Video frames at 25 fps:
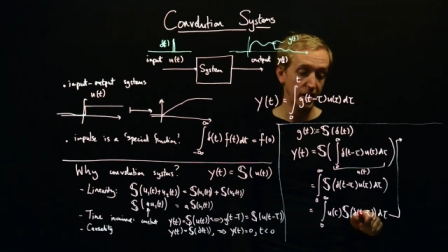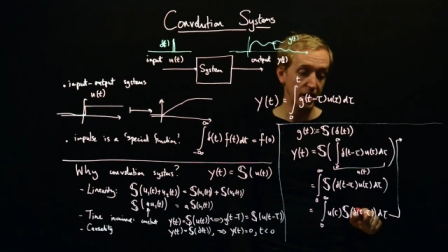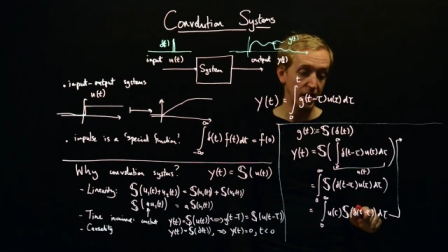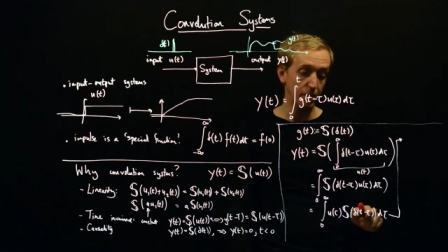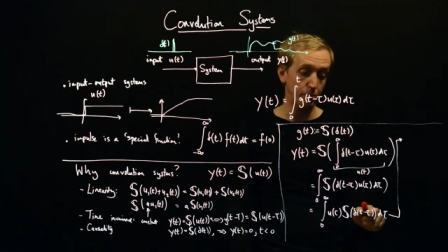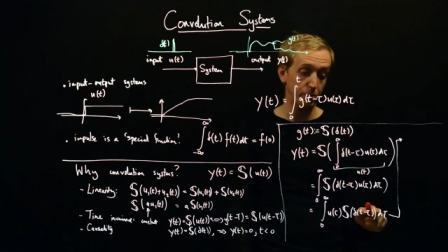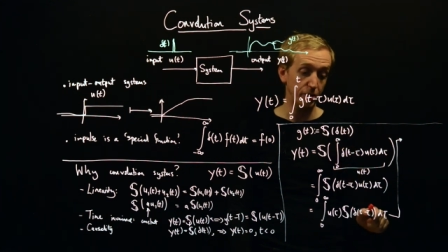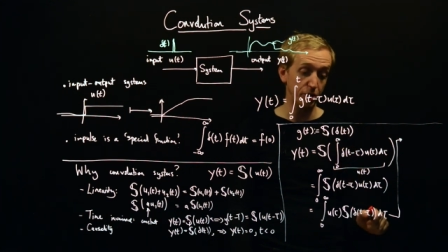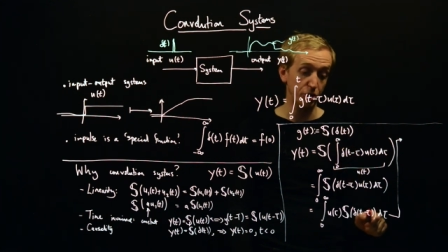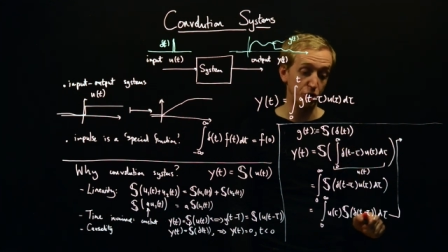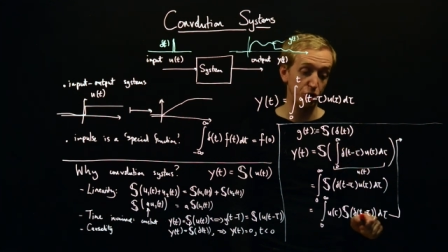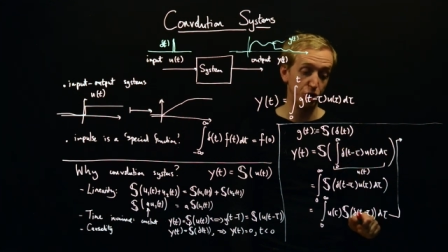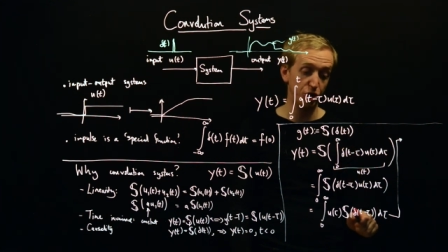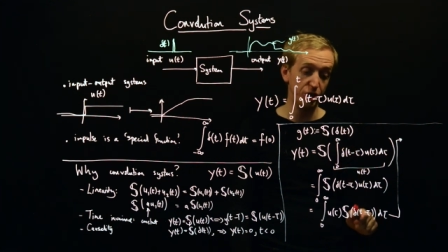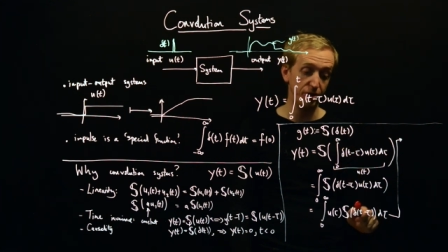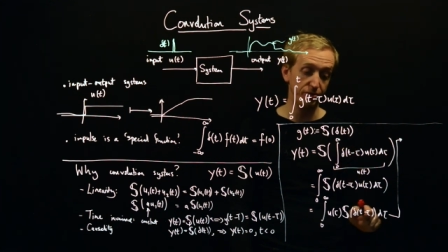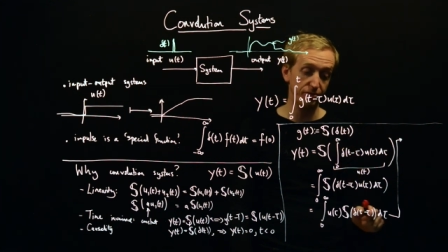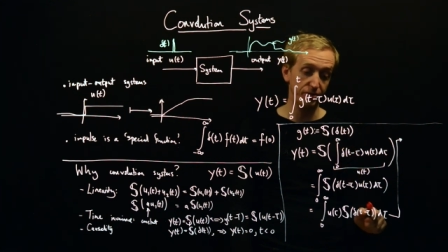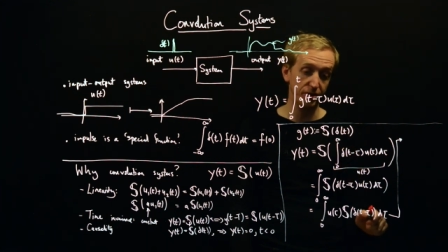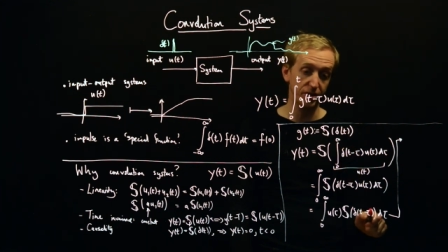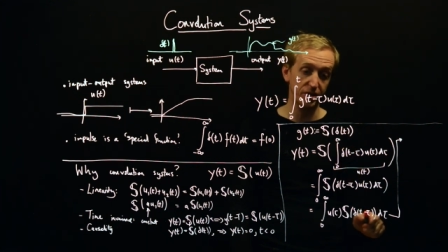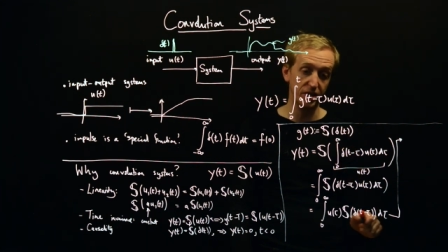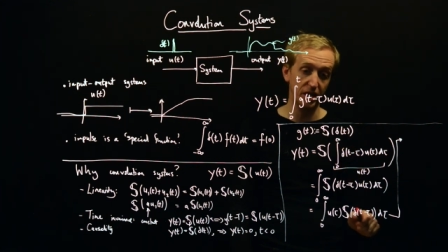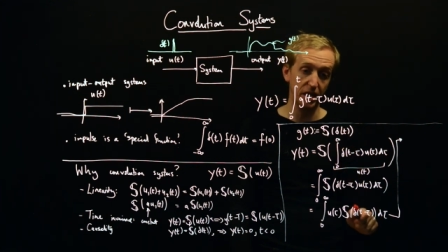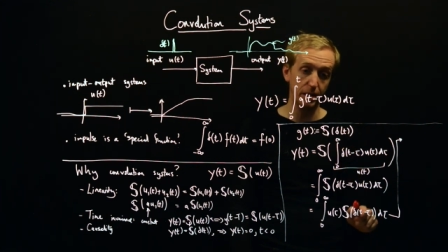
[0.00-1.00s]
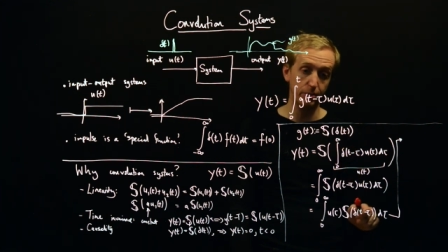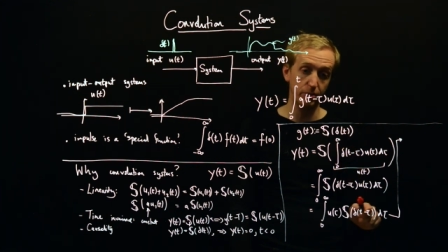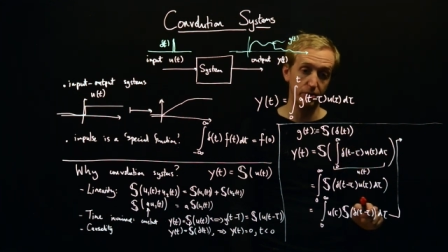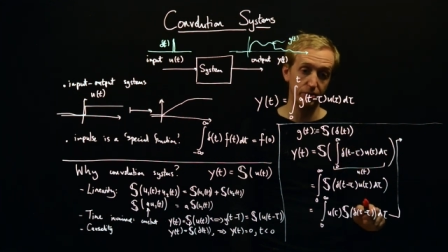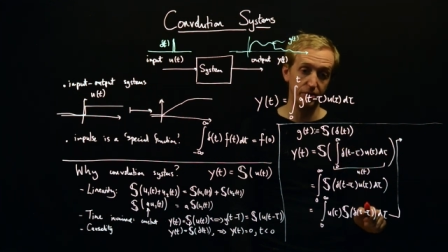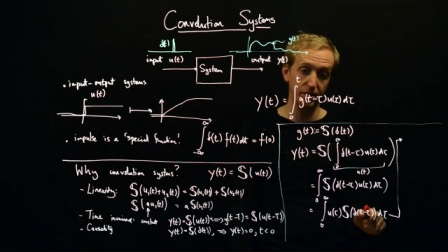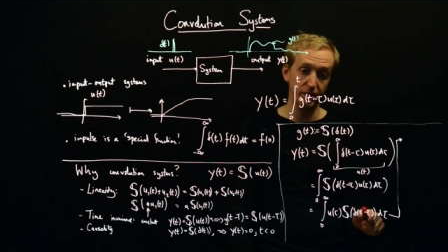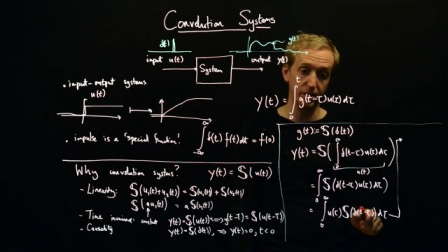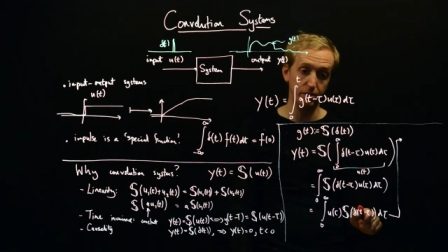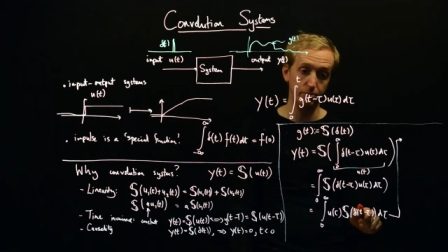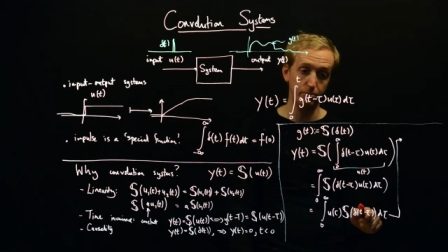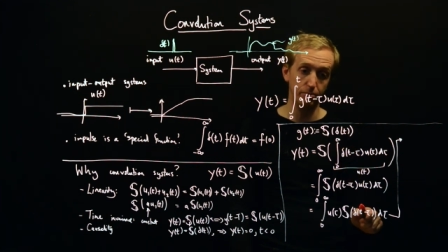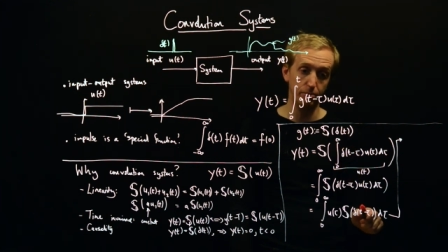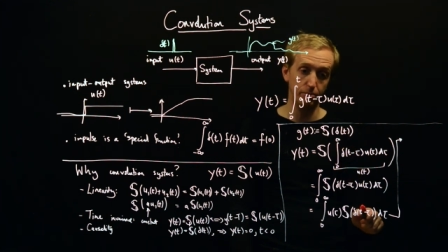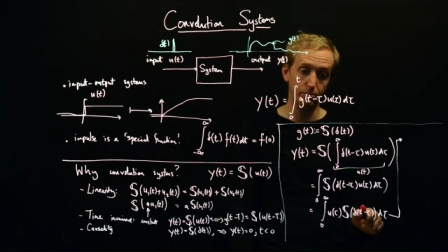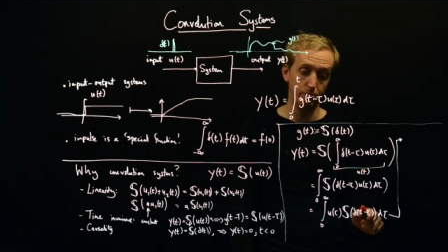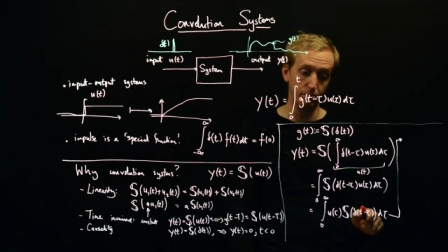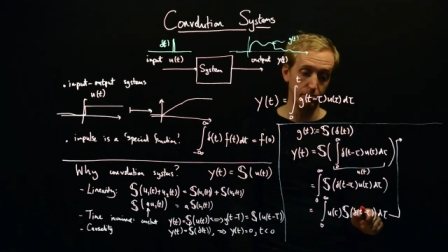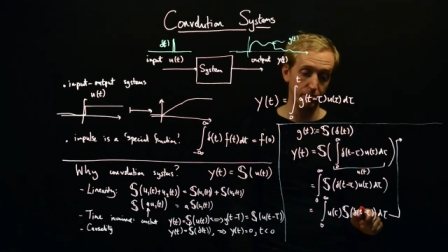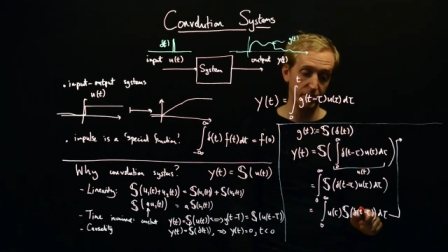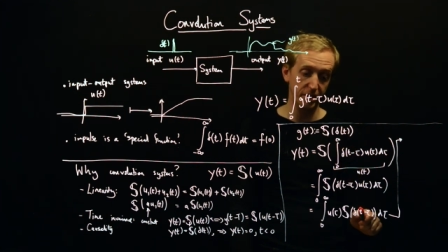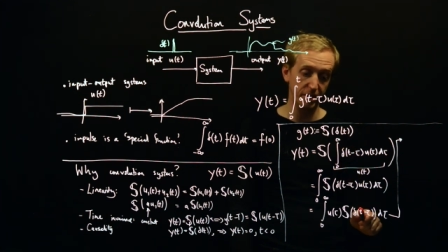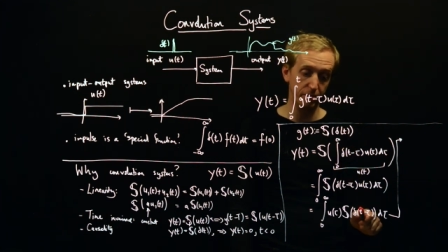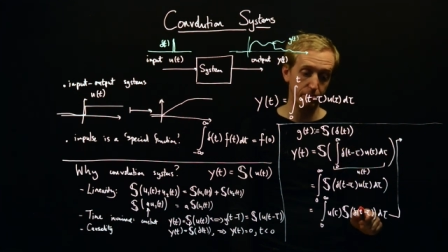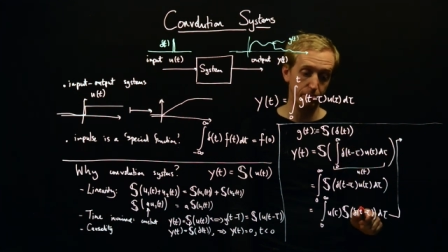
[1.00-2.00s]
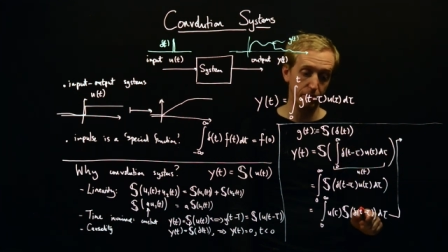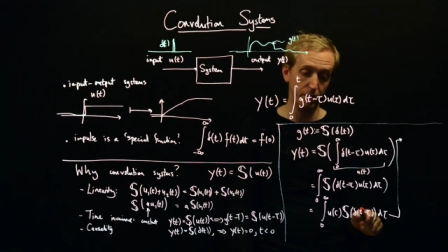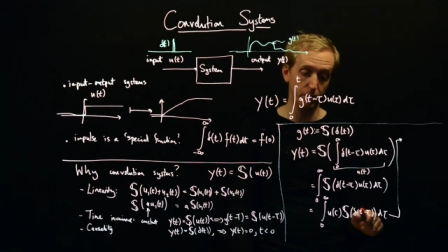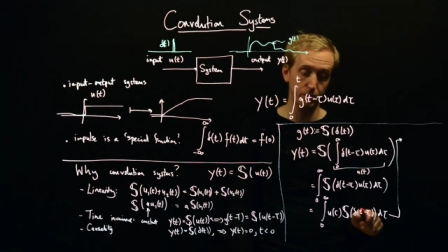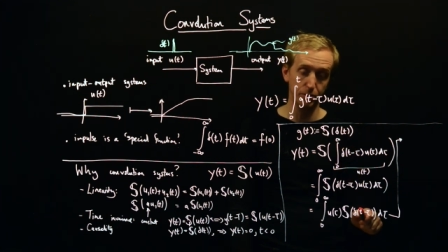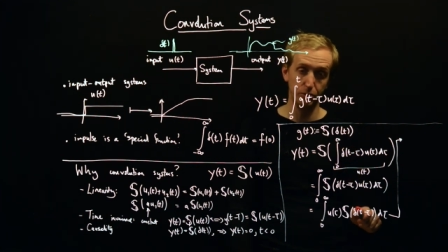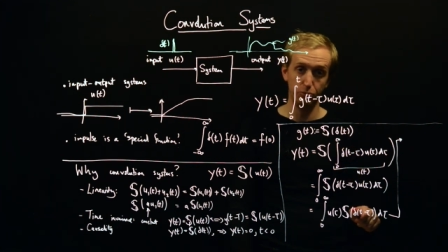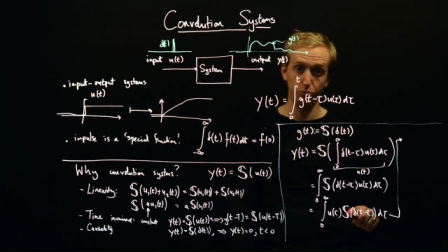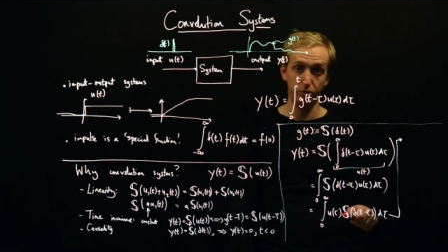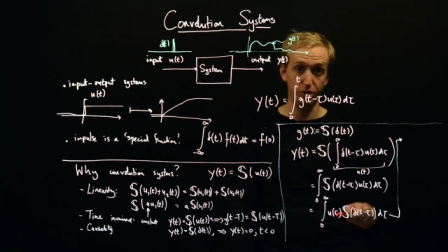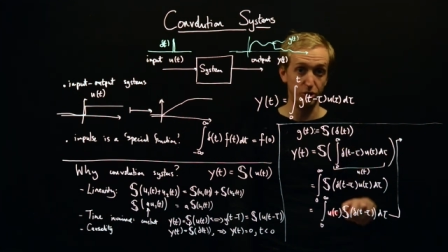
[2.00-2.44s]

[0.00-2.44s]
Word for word: If we just shift the time of the, Im the impulse,